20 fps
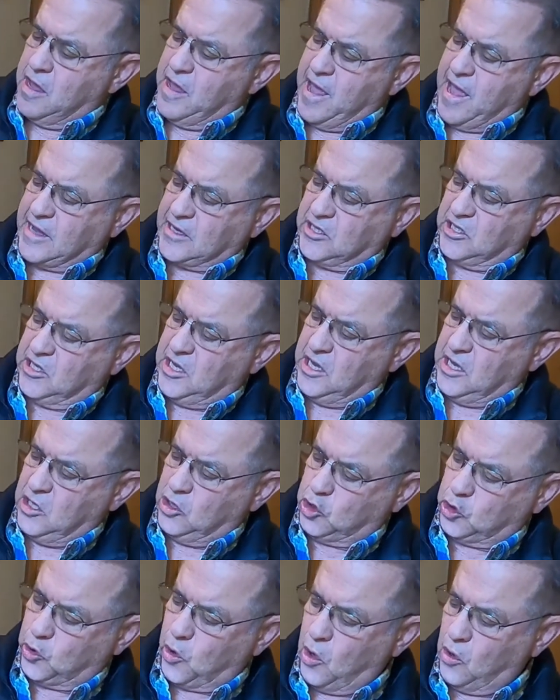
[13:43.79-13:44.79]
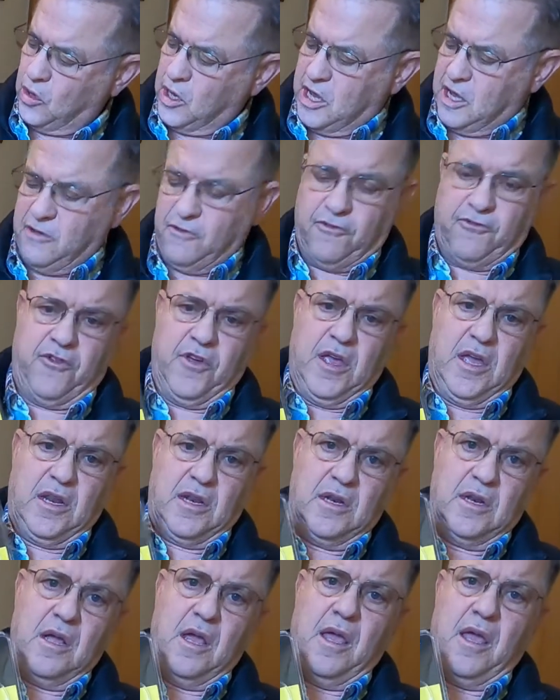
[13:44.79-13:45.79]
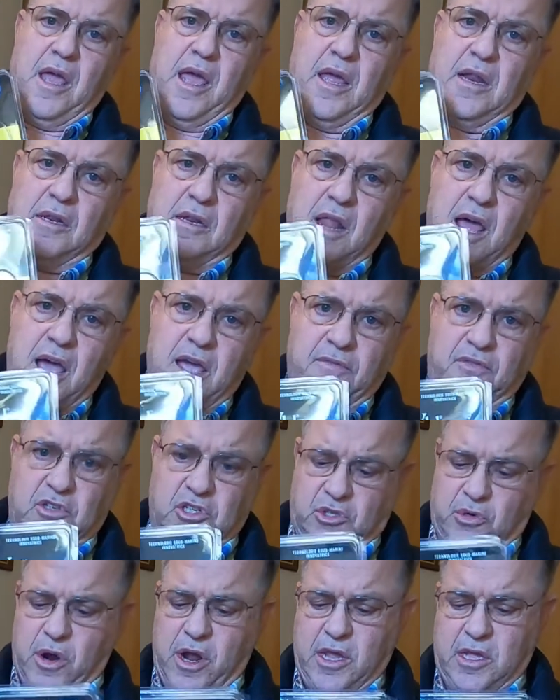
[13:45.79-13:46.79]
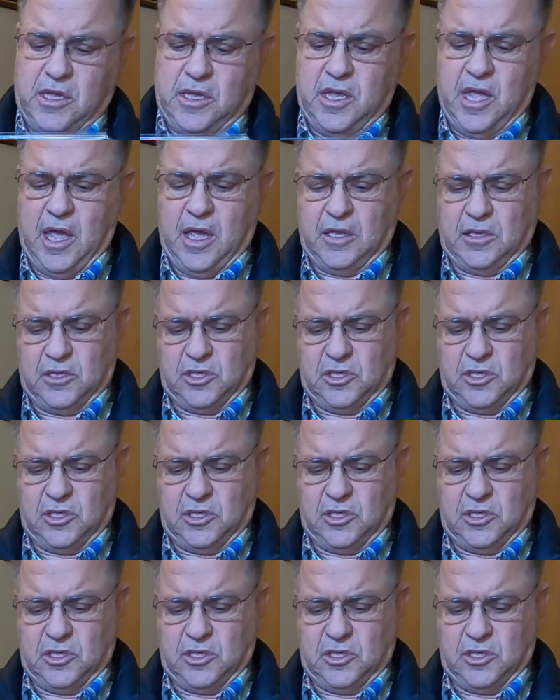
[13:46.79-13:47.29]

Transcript: XD trolling fin and live strike kit.